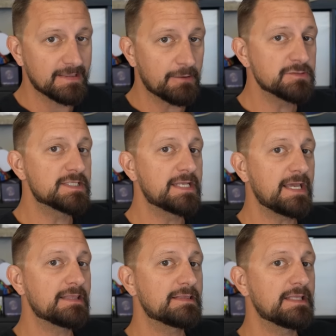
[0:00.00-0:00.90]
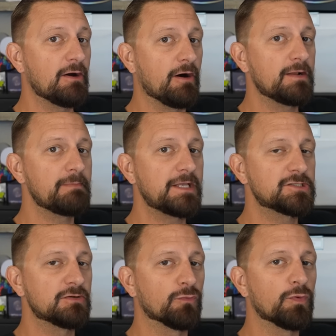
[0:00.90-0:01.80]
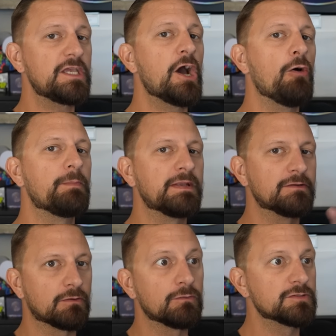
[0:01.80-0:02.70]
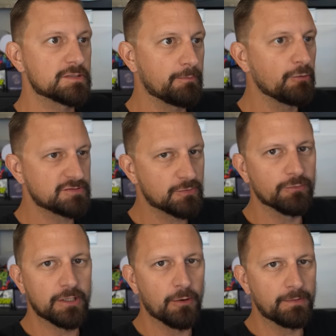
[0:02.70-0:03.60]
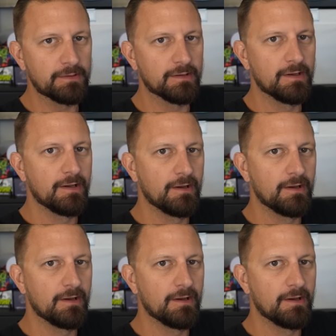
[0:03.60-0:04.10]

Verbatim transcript: That was the day that the Haunted Mansion reopened, or was supposed to reopen,